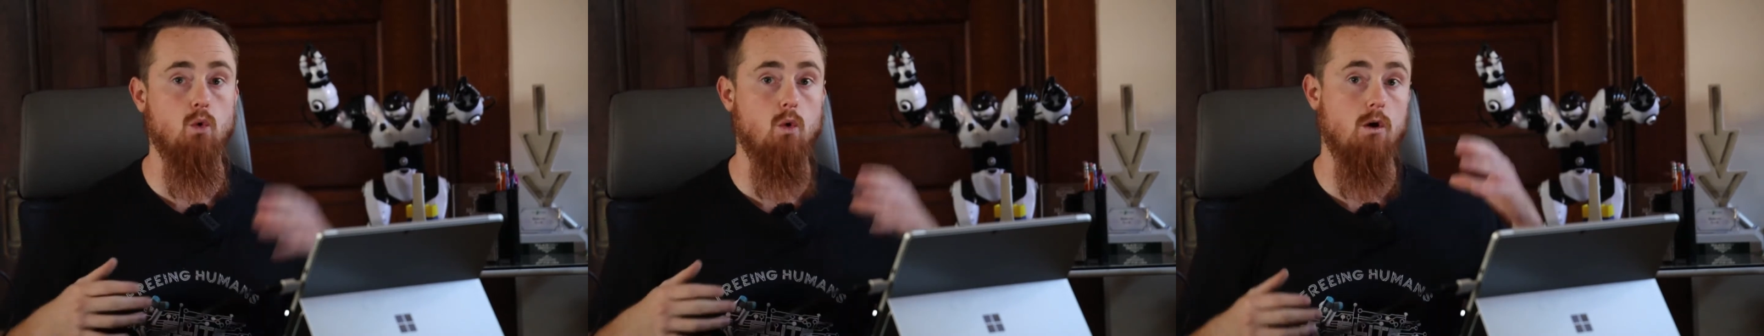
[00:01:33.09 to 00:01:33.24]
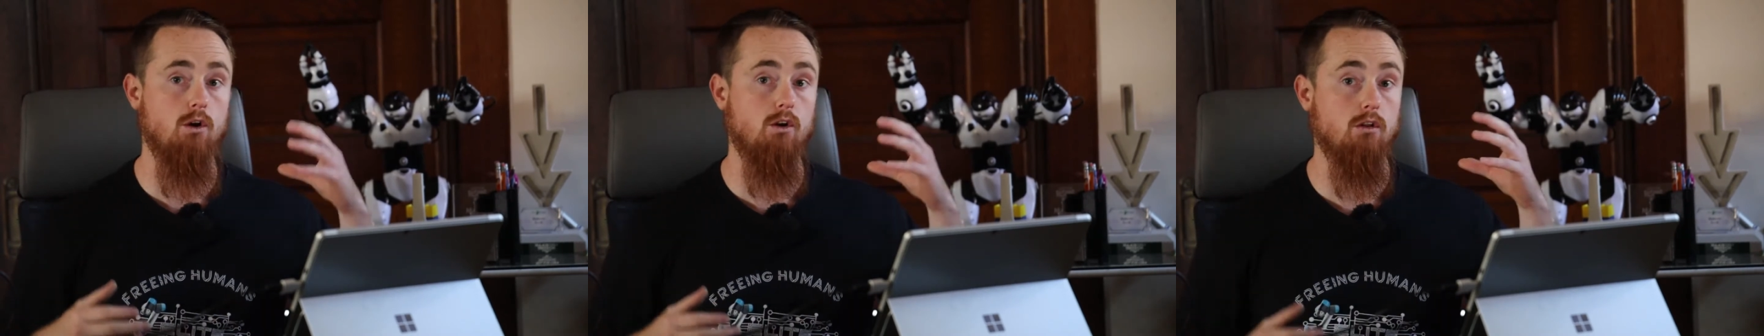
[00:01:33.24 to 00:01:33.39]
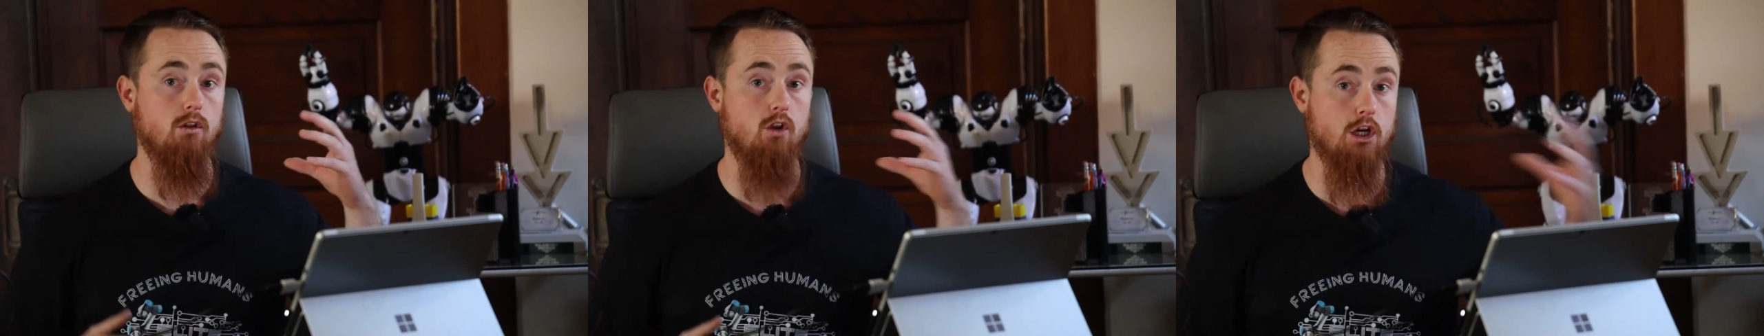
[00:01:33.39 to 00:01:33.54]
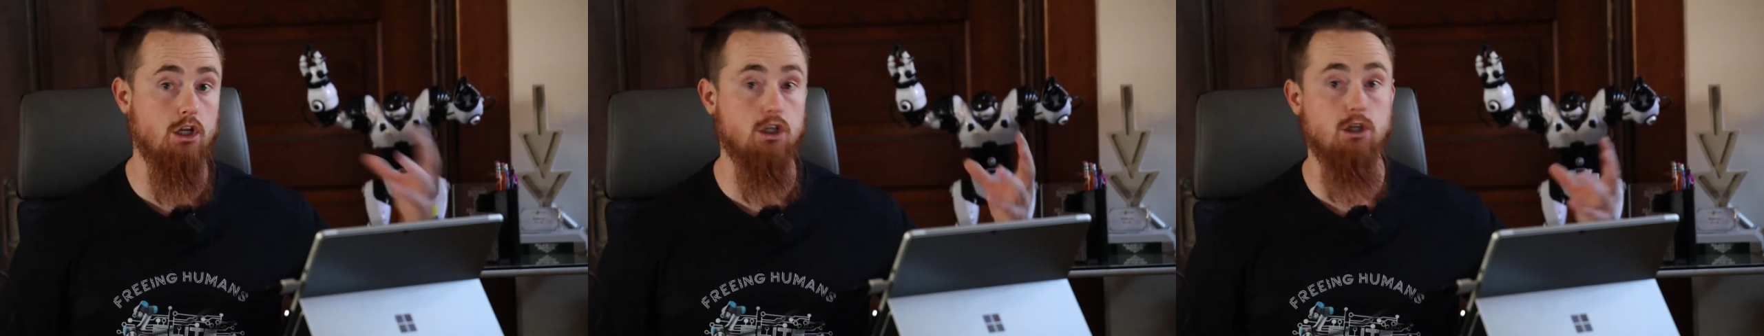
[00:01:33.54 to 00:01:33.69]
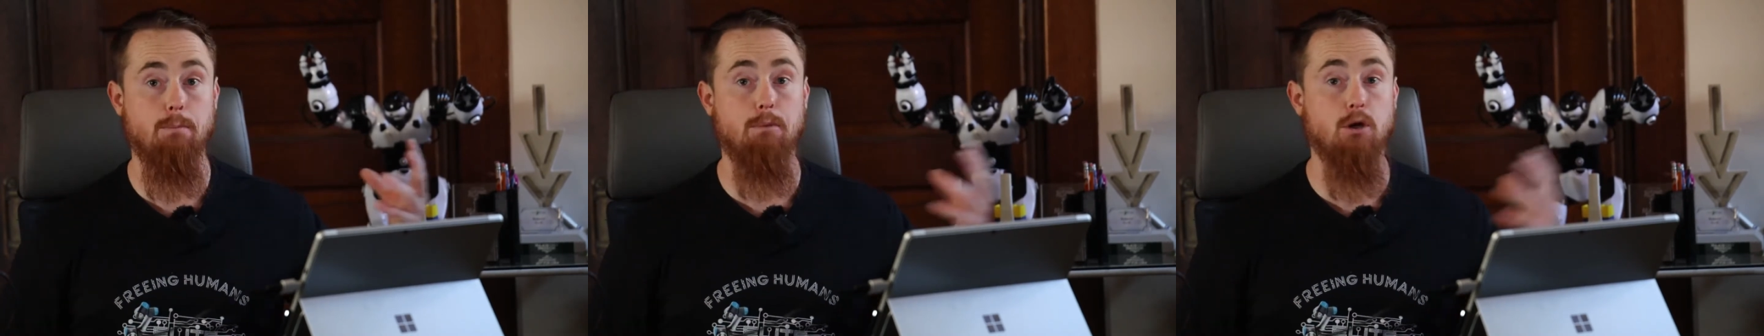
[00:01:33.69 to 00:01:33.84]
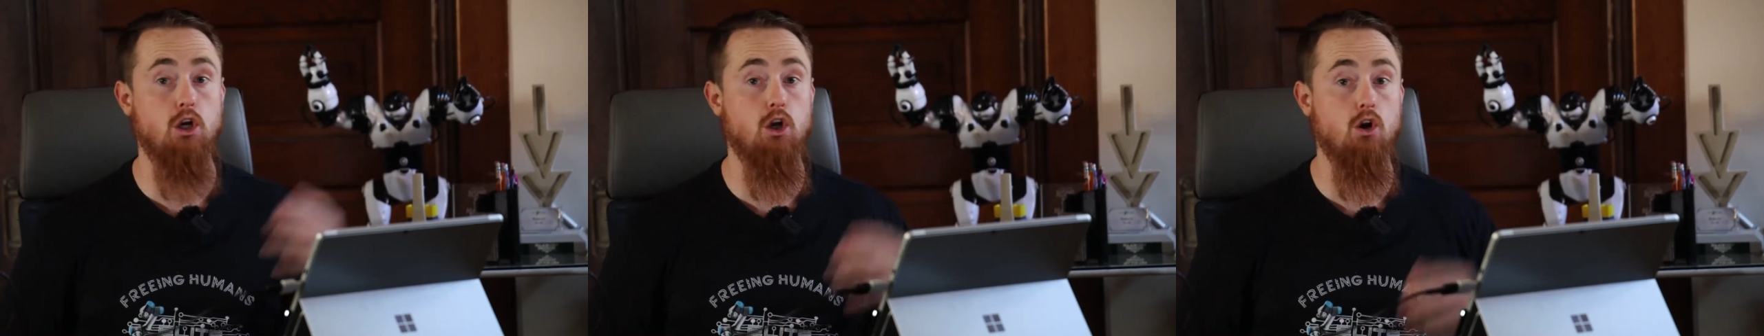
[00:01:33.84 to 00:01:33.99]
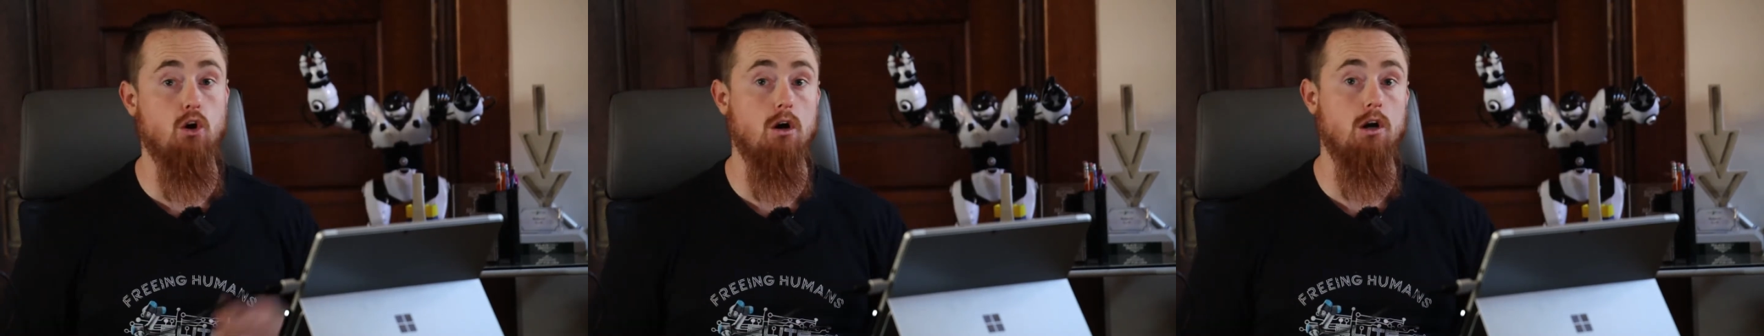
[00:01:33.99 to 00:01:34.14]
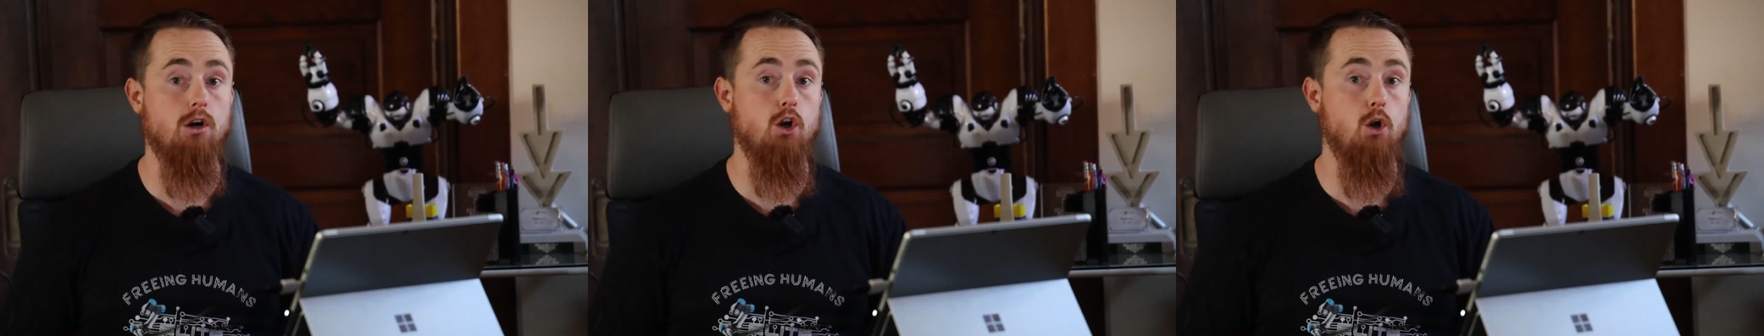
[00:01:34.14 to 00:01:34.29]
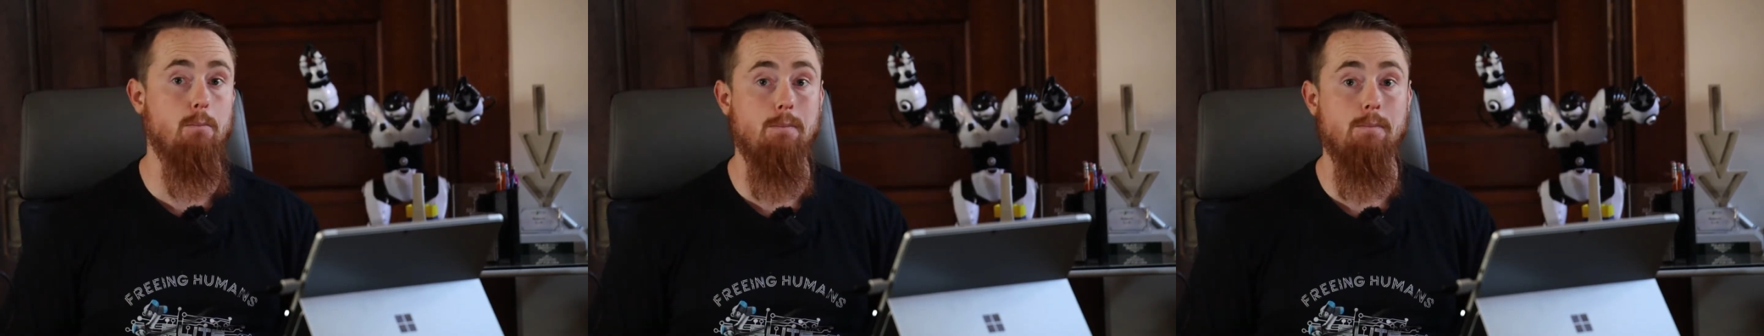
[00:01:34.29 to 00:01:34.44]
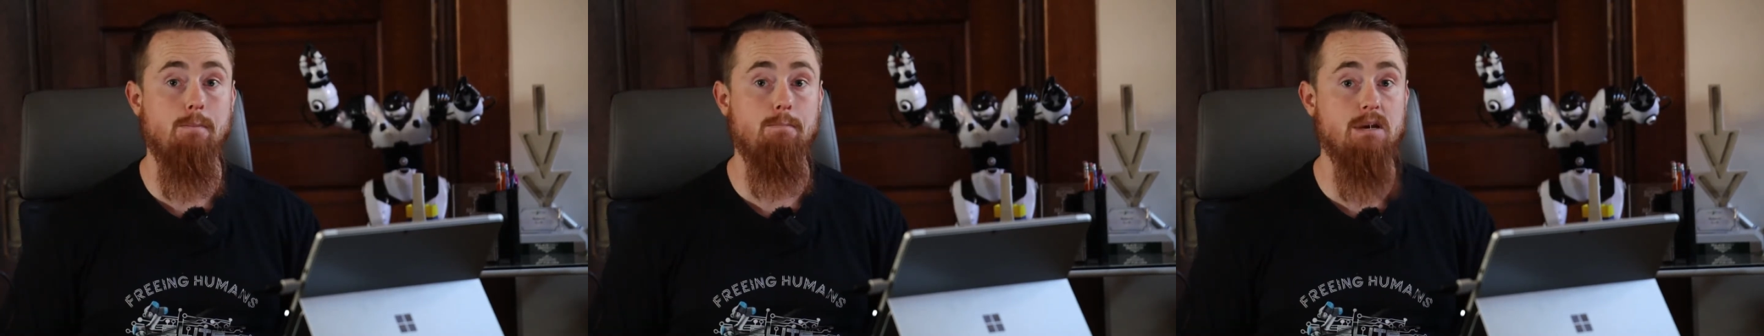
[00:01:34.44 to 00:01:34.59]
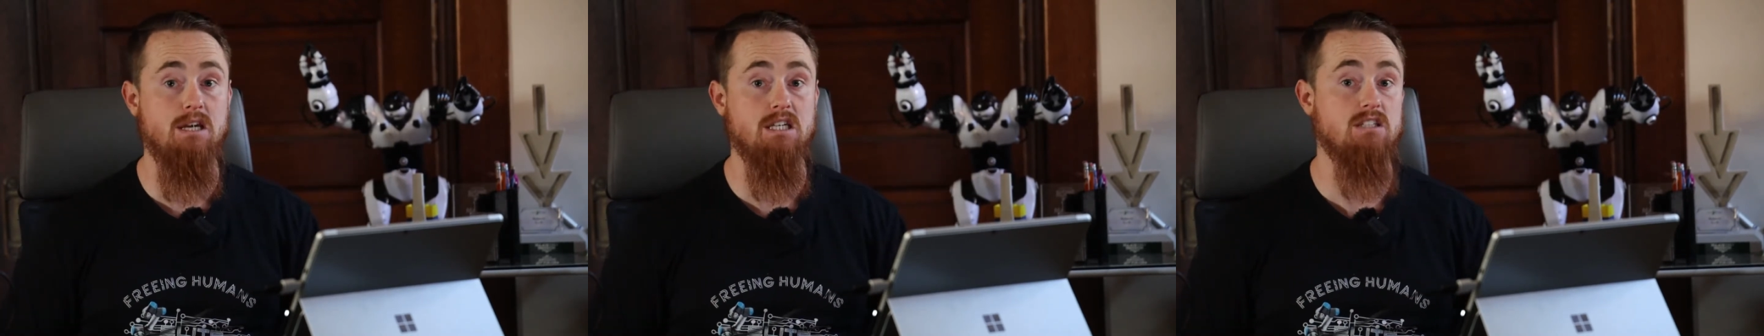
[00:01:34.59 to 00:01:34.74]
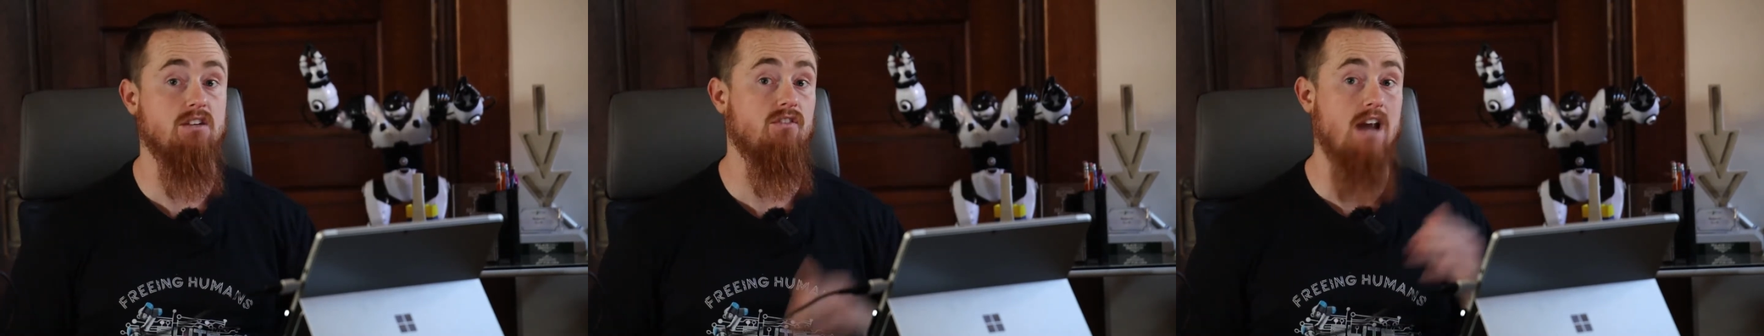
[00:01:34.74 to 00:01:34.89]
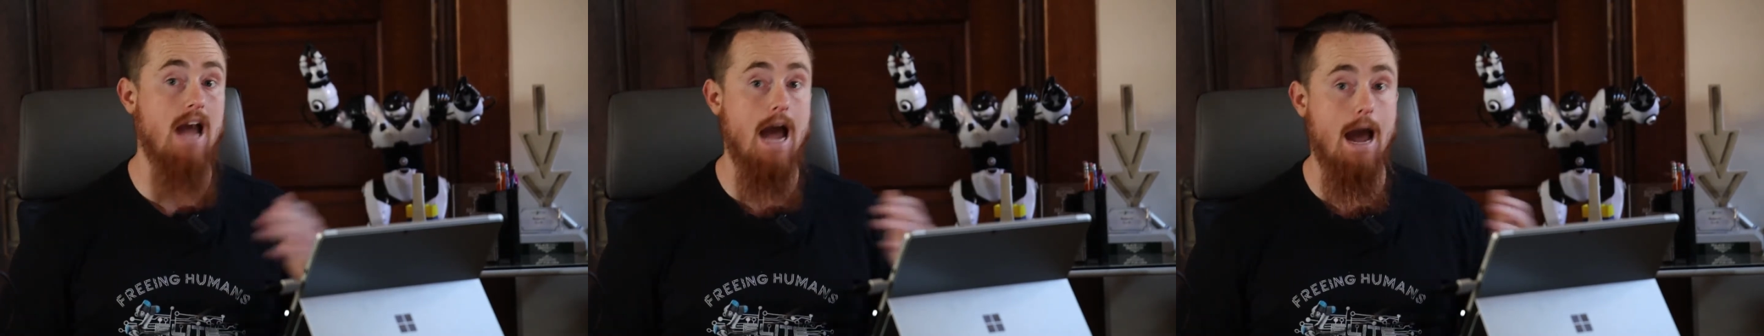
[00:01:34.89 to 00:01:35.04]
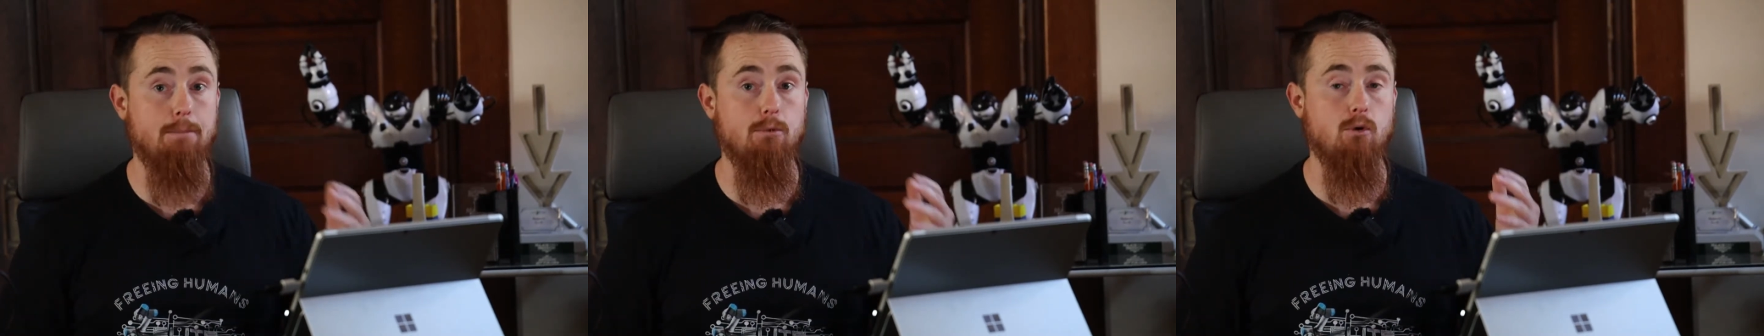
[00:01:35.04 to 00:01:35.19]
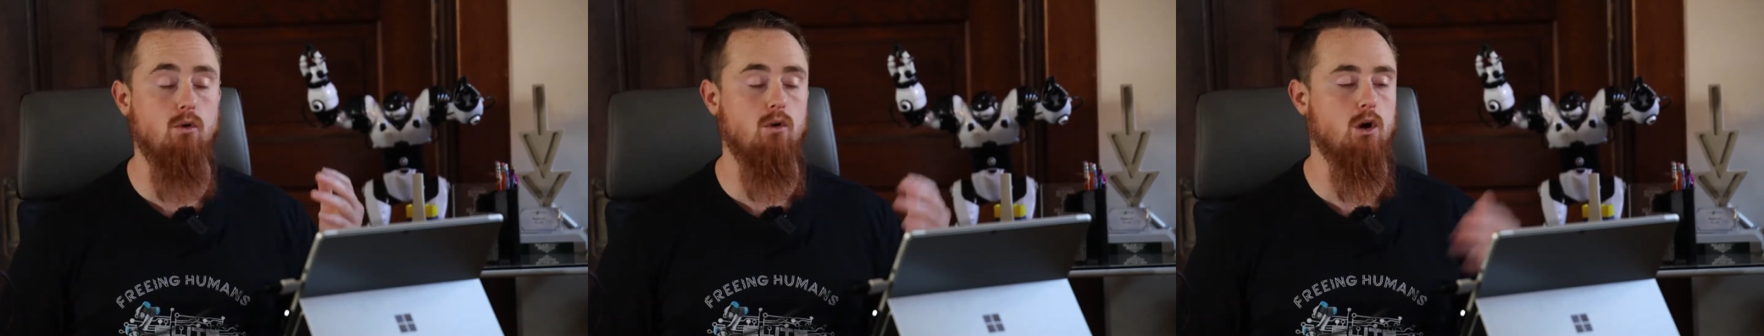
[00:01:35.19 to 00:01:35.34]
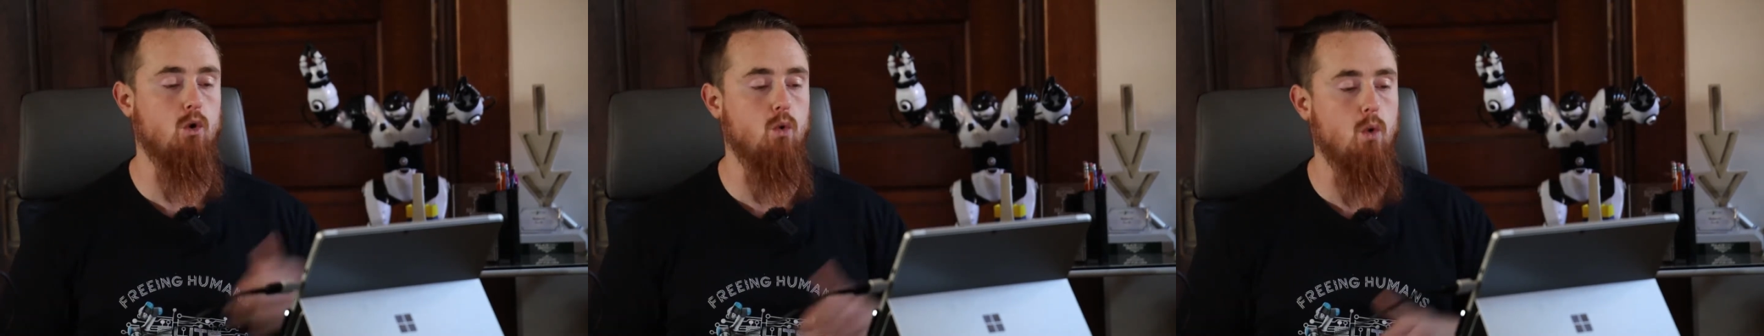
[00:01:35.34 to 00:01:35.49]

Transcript: or looking to procure a new piece of capital